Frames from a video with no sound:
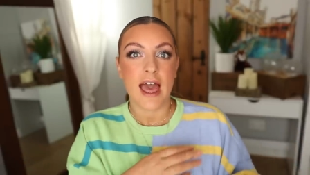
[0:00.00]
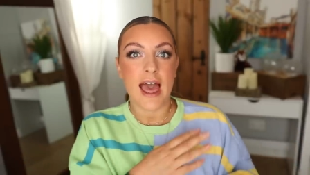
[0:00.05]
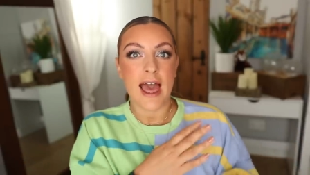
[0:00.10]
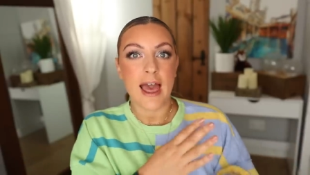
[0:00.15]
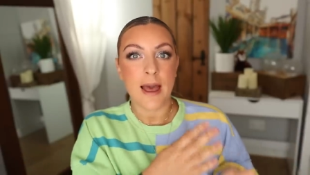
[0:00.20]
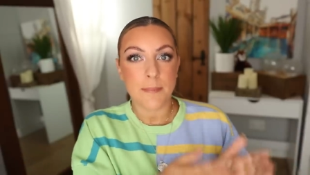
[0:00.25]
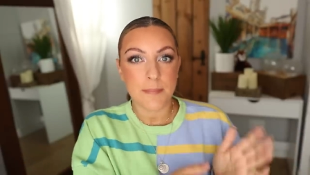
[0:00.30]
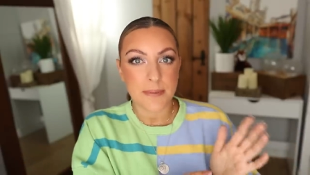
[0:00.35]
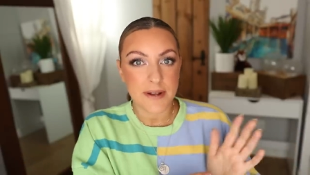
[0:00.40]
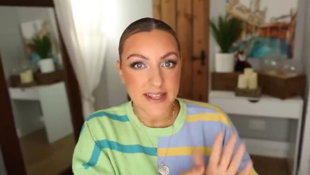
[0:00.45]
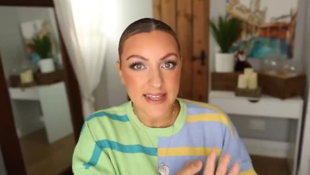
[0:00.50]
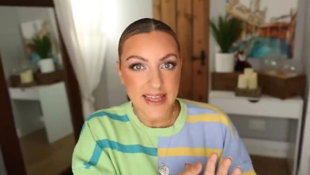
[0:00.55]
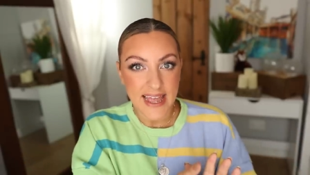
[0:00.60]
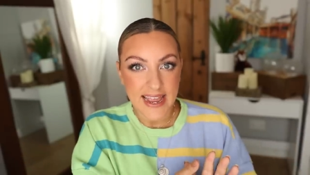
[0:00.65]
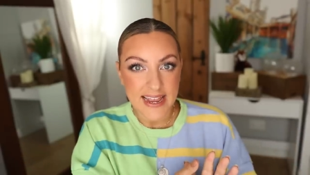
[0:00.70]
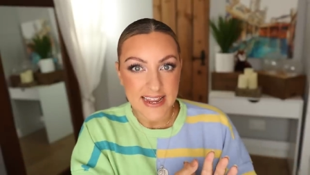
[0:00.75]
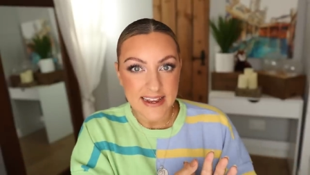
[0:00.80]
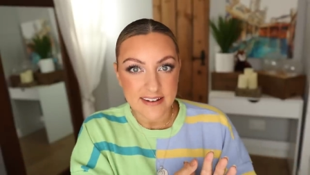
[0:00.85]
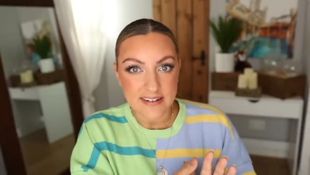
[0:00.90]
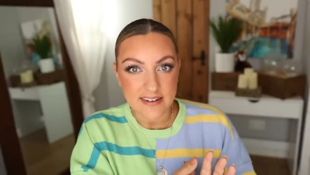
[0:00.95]

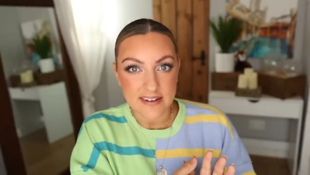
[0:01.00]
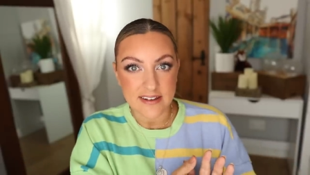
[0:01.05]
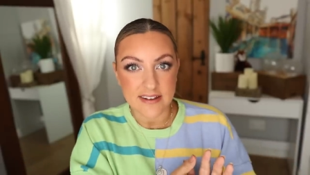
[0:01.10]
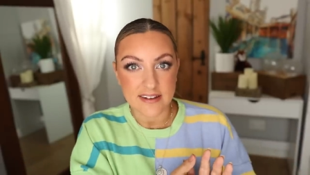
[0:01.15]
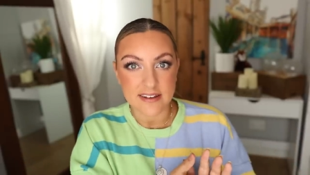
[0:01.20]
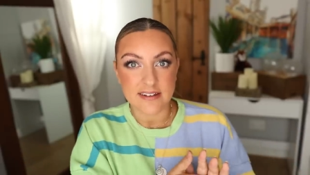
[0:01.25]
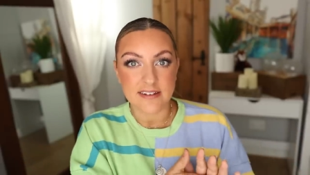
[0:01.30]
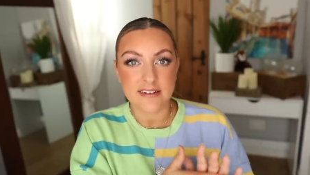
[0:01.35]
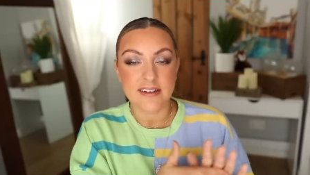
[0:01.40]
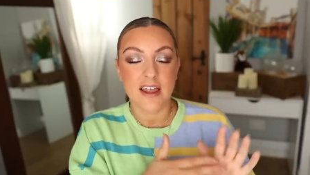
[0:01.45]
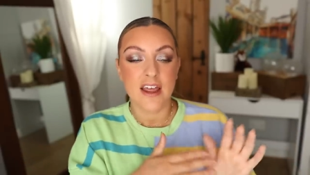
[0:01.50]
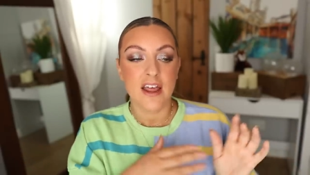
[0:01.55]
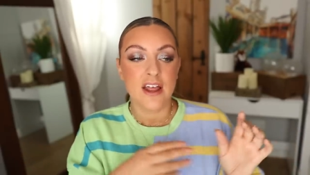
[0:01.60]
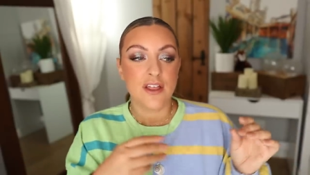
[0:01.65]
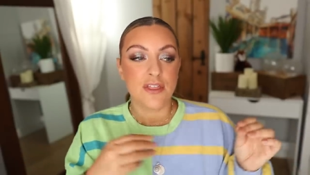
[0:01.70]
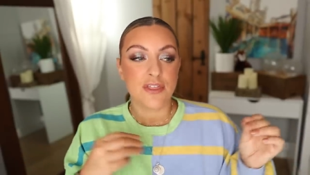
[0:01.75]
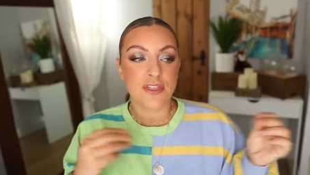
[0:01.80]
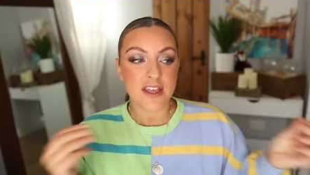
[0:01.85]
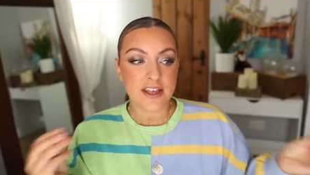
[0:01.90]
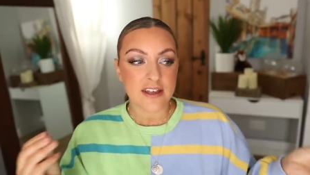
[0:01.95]
applicators,
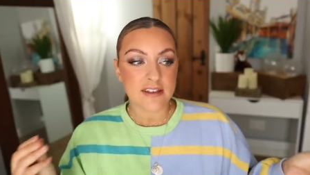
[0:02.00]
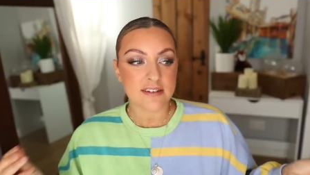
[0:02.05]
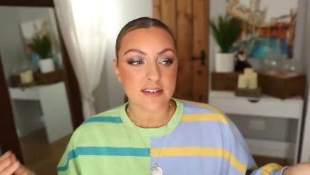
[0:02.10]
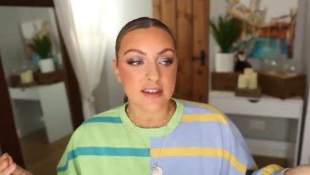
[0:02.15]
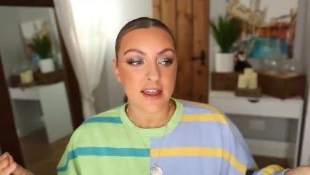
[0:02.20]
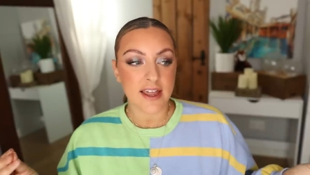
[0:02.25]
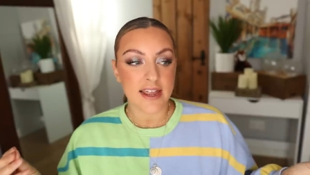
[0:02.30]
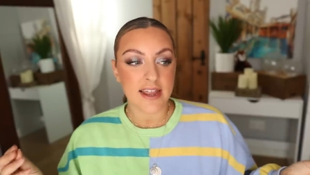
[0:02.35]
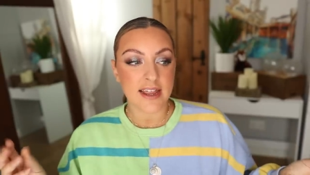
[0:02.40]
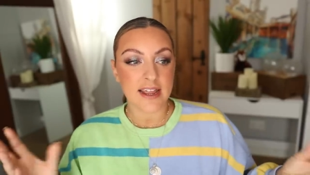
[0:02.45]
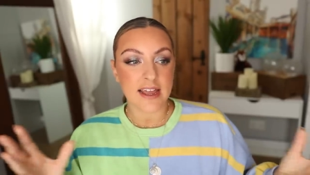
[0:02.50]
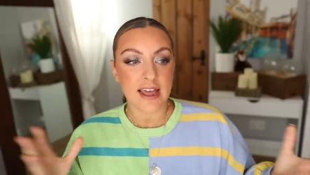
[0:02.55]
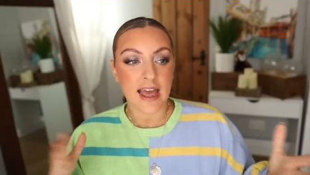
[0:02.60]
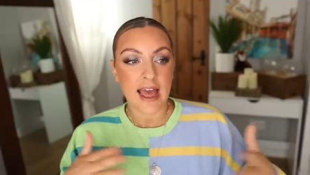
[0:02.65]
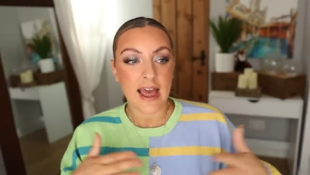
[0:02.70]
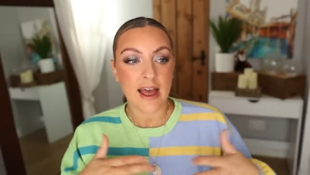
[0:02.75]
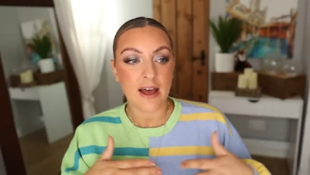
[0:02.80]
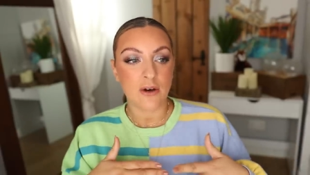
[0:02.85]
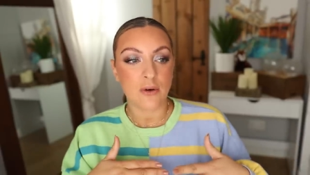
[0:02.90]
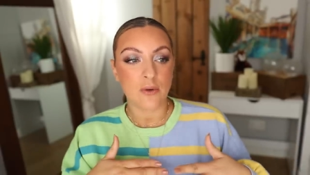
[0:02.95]
things like
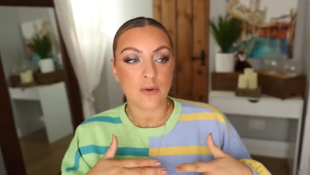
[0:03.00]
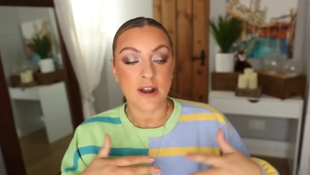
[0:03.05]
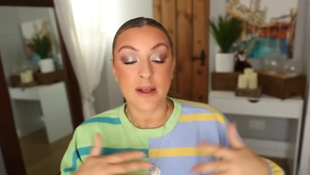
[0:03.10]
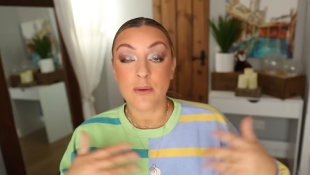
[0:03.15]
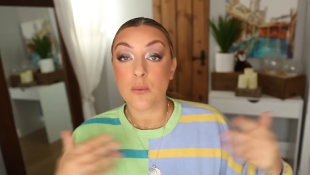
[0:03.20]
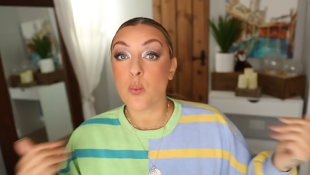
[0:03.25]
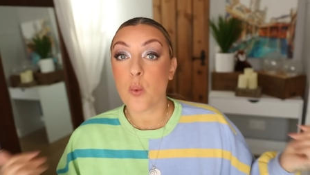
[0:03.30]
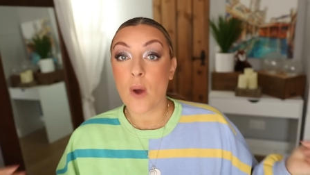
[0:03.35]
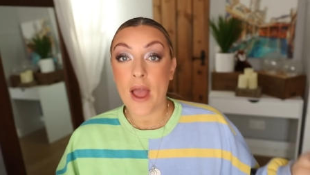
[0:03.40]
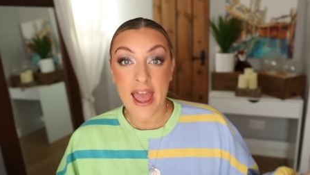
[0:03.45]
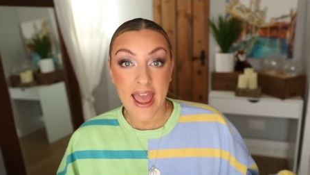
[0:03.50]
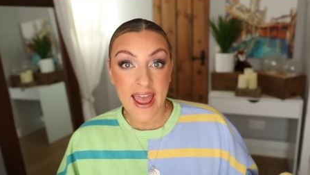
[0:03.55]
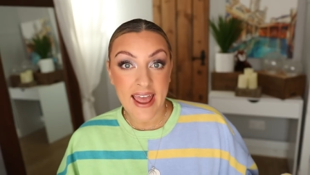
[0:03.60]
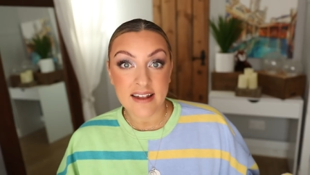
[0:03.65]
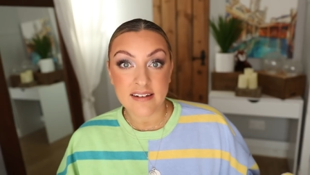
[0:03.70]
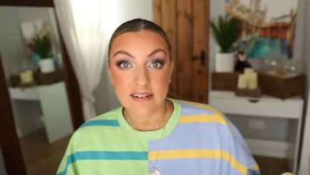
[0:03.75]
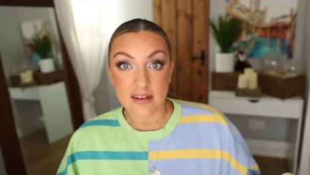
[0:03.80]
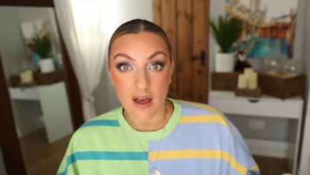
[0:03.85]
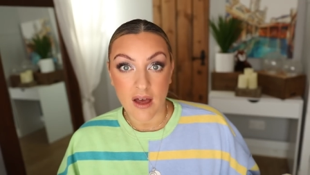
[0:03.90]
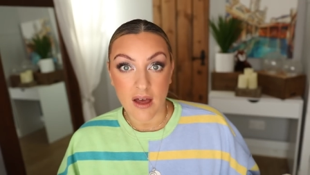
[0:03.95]
how like
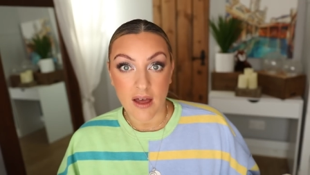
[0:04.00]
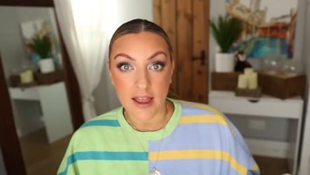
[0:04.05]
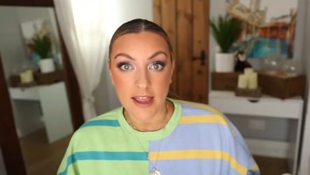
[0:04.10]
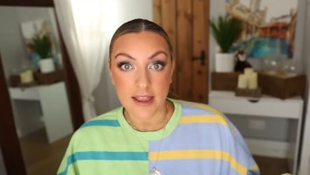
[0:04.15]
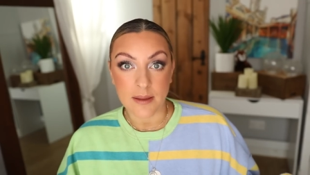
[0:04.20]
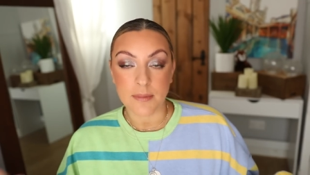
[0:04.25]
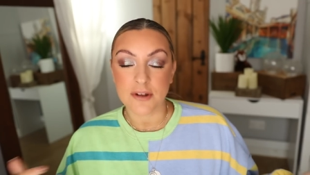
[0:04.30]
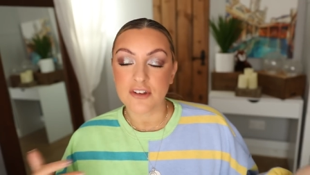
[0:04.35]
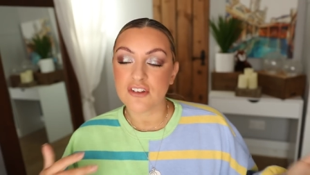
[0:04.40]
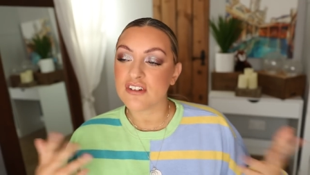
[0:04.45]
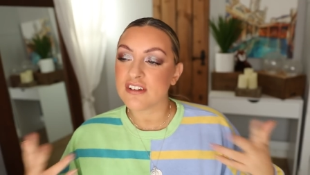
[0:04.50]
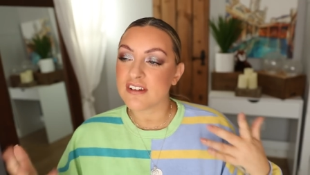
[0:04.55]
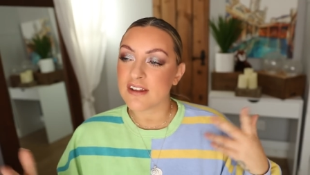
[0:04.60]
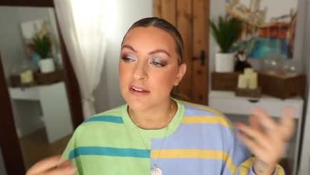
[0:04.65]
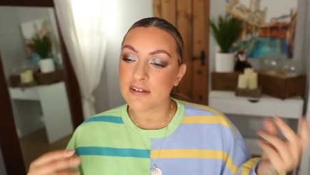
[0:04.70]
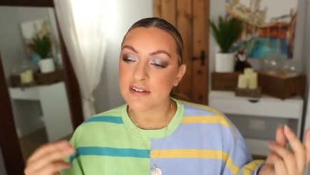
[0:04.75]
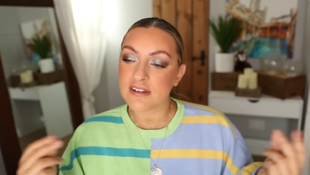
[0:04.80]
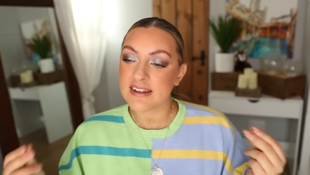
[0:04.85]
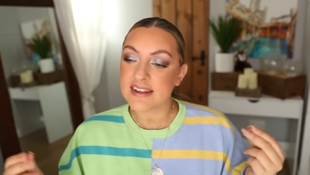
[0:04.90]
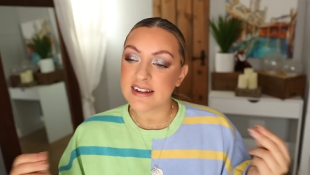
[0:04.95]
wear time, just
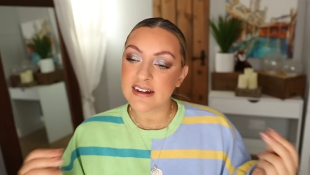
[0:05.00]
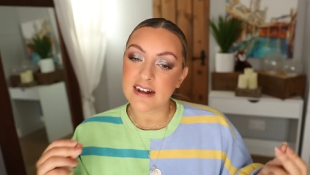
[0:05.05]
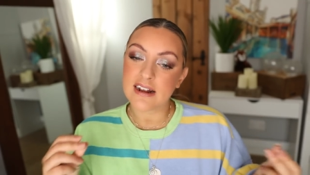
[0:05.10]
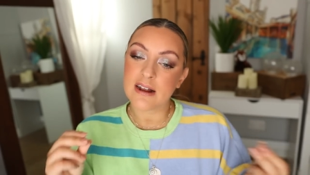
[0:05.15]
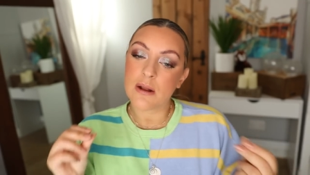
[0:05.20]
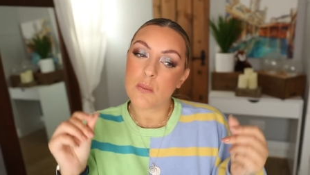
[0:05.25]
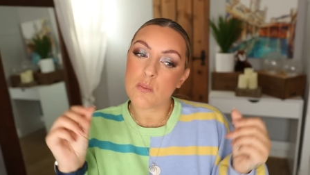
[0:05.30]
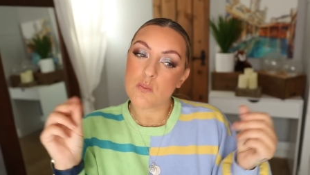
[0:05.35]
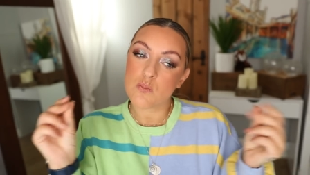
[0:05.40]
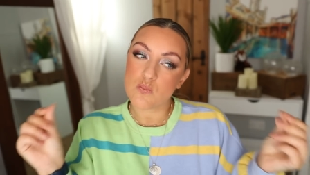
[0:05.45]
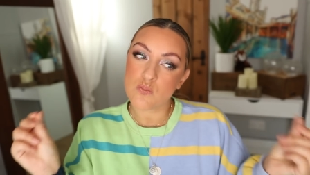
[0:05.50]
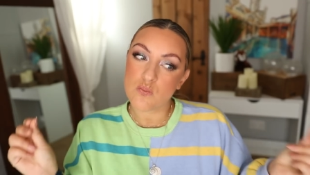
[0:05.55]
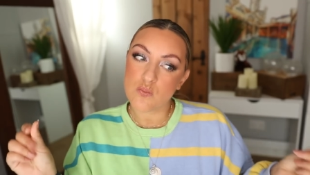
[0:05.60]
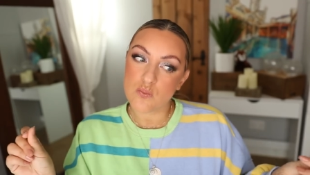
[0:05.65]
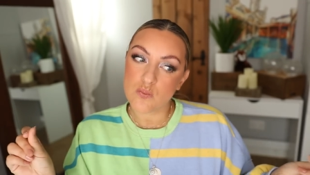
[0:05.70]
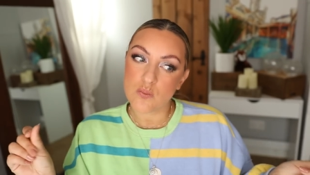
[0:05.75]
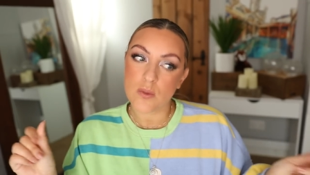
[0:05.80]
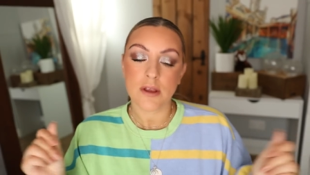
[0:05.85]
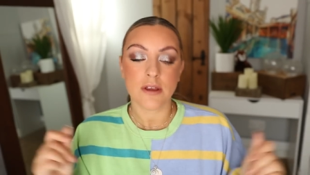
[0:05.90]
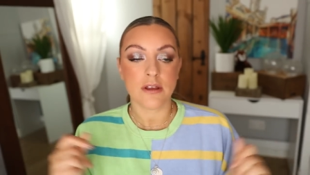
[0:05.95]
those little
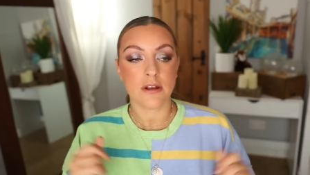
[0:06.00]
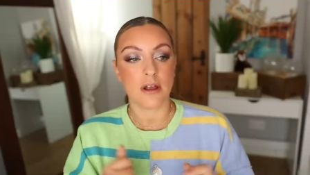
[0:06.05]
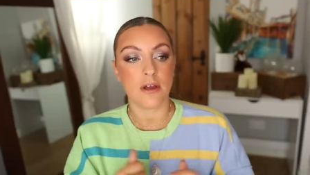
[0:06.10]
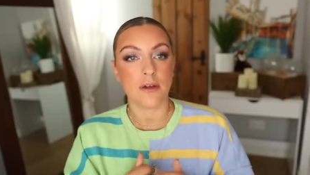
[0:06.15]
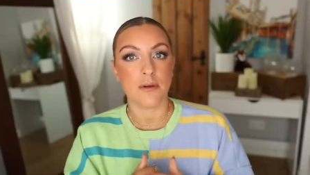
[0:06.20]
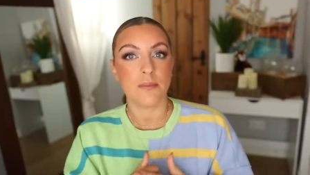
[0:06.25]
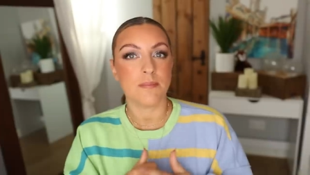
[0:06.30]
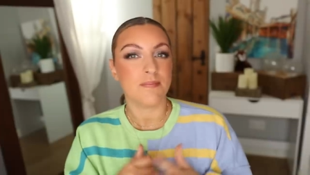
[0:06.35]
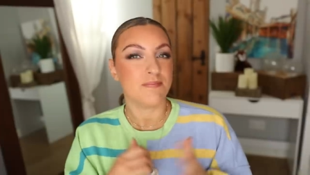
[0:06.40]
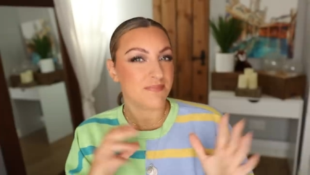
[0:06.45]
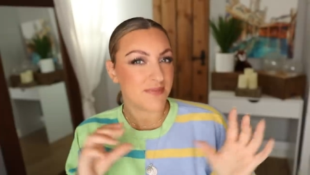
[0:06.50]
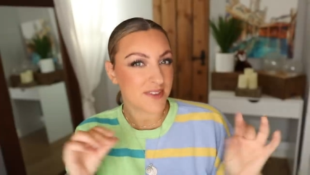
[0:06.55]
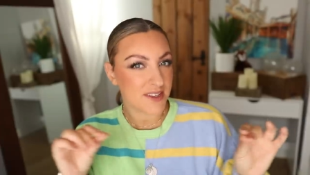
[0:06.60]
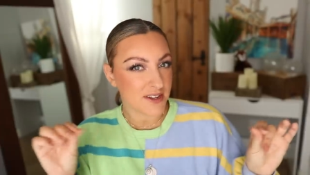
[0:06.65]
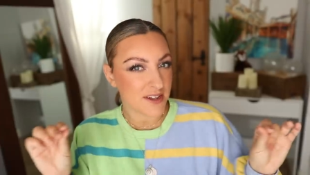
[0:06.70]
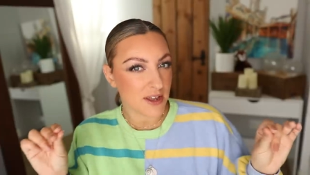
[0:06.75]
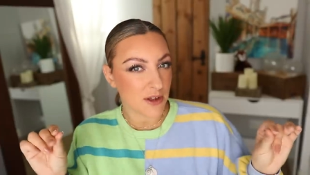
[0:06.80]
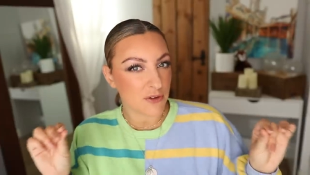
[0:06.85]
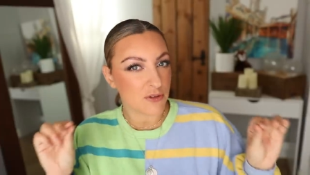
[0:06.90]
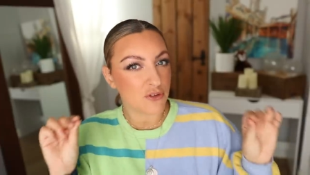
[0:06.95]
mm, you know you
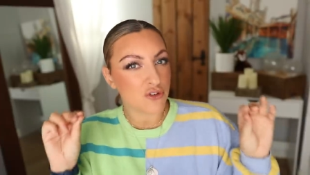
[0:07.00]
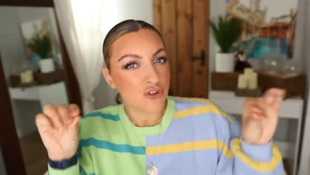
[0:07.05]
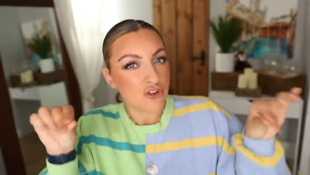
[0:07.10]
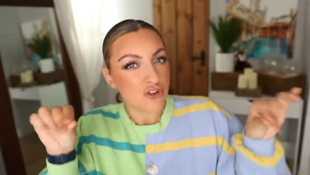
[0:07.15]
know,